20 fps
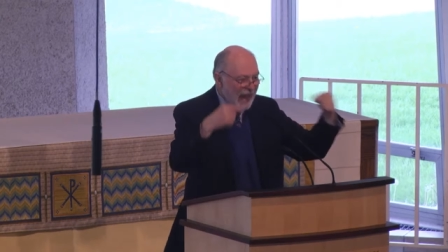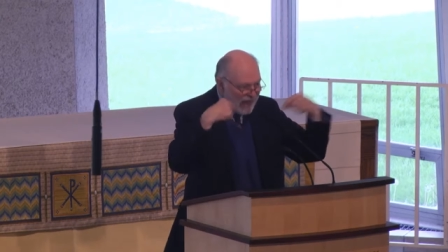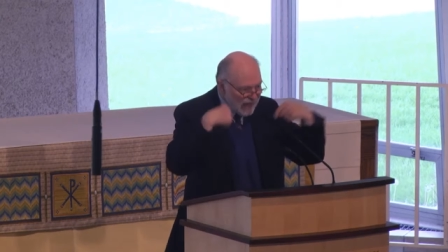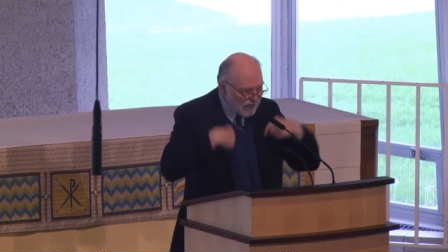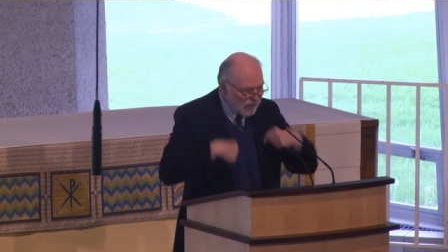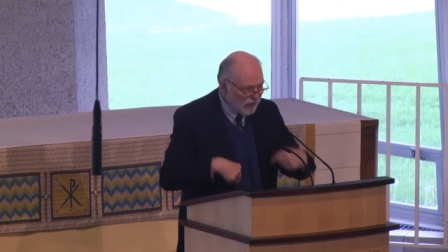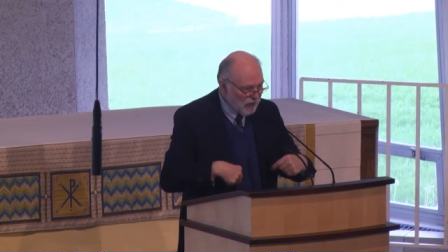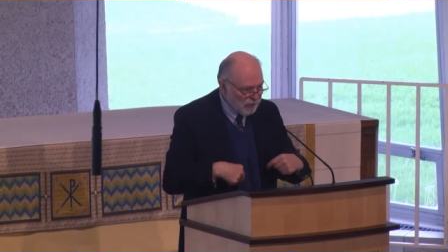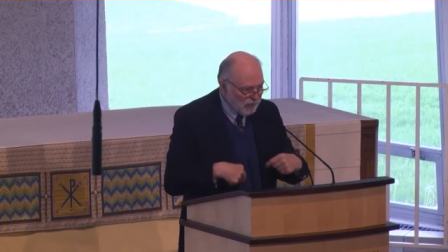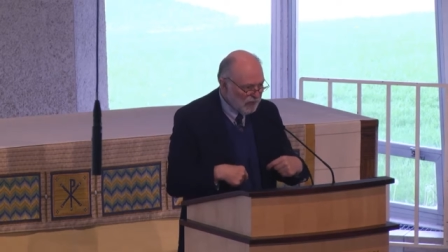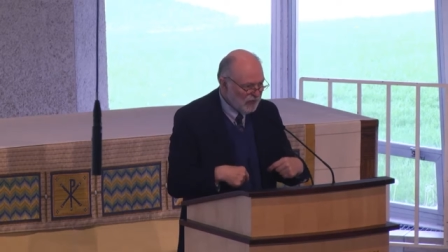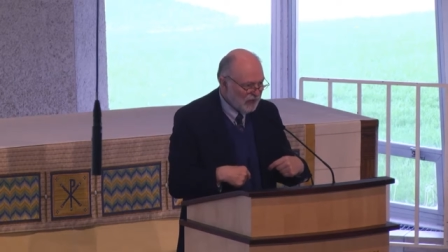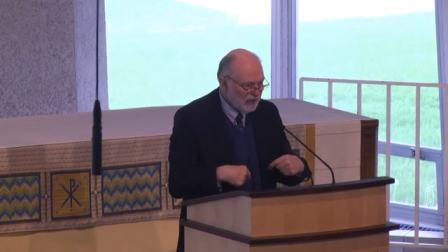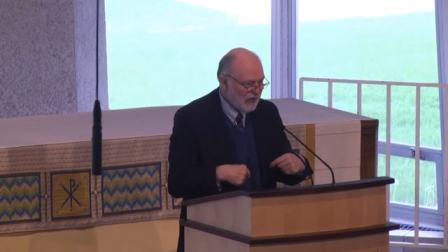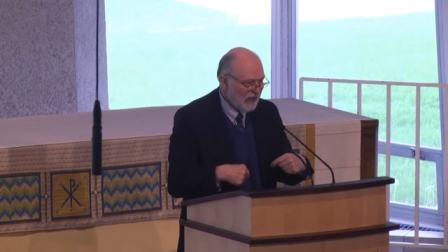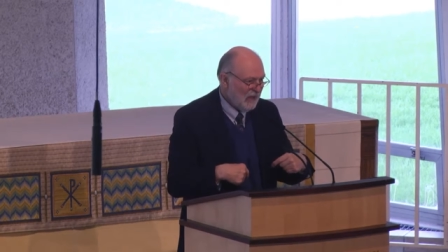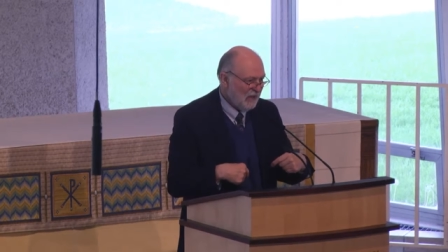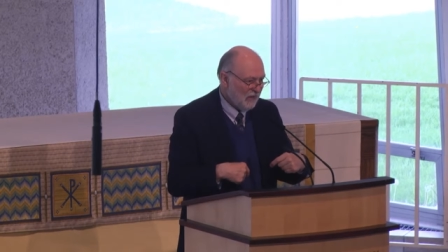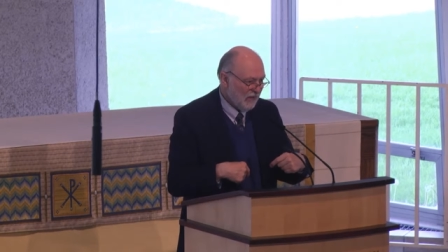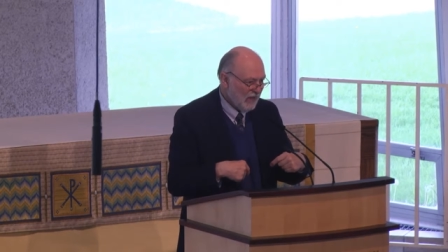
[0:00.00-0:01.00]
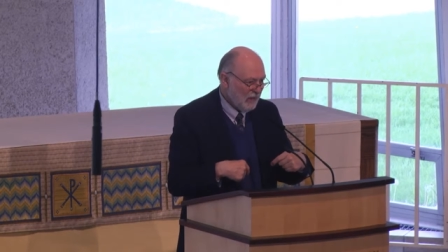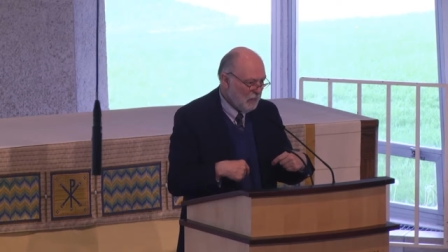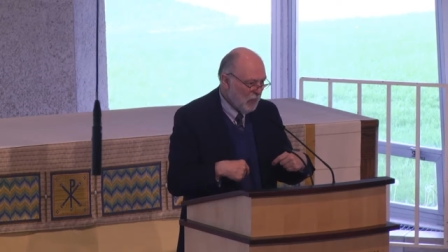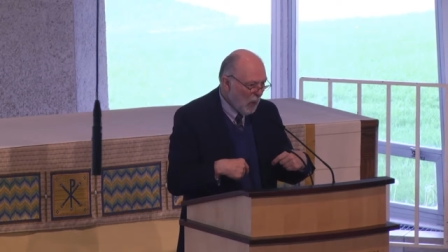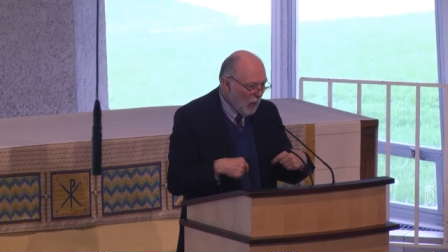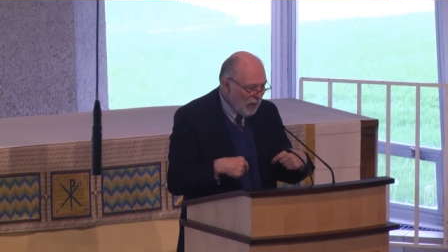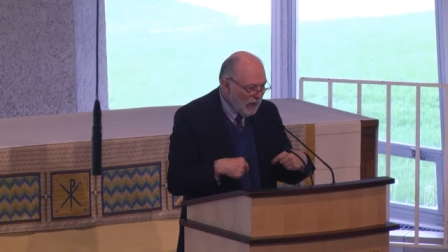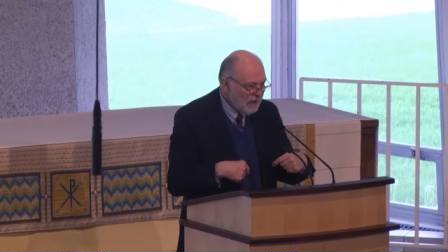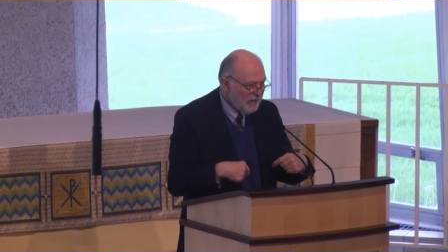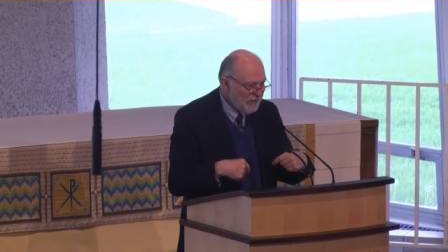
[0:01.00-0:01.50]
anthropocentric
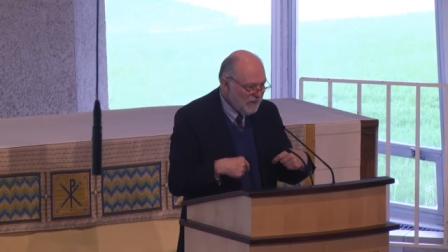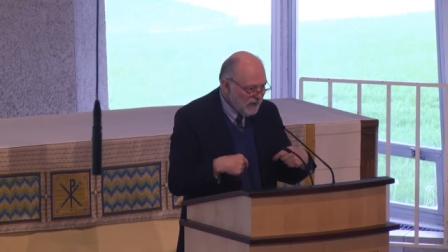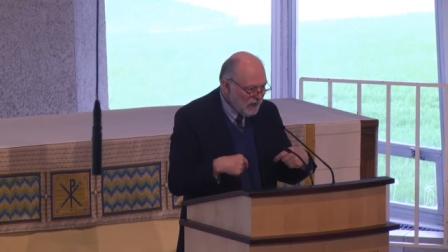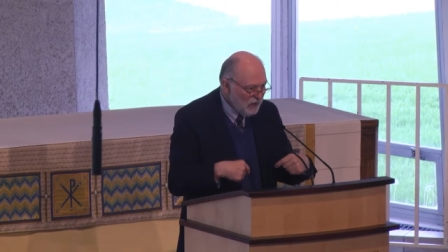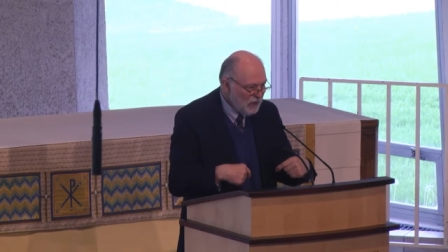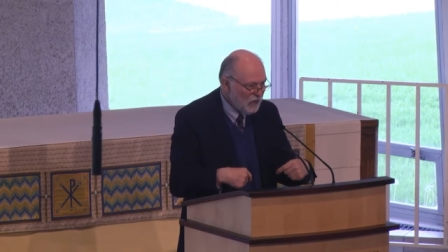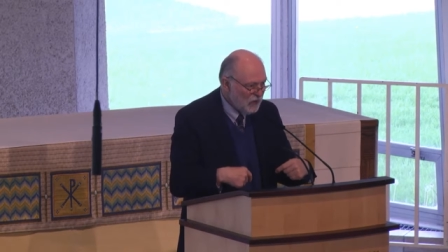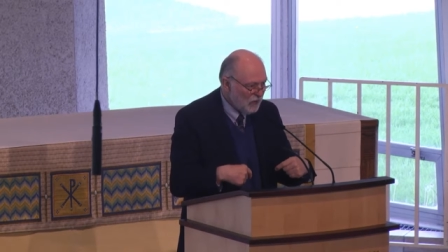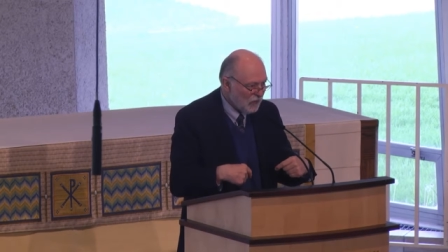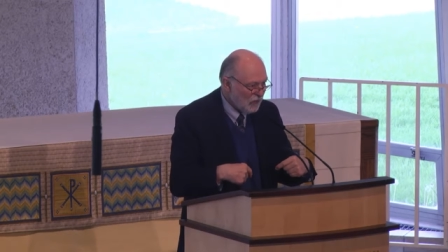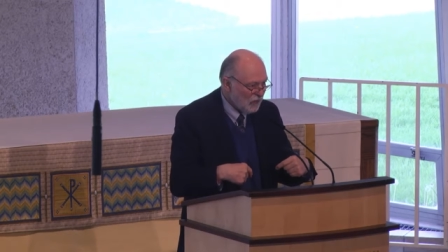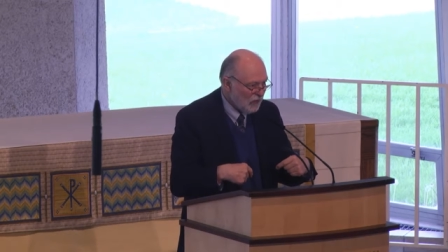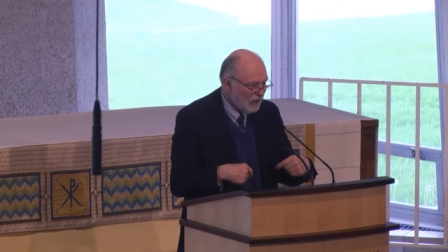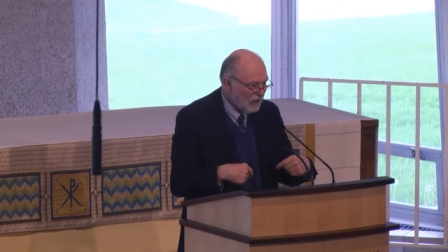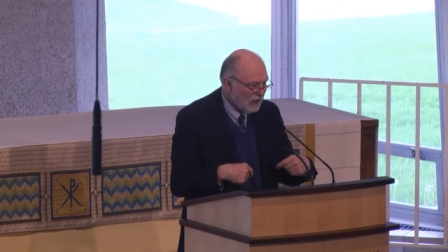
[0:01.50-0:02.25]
point of view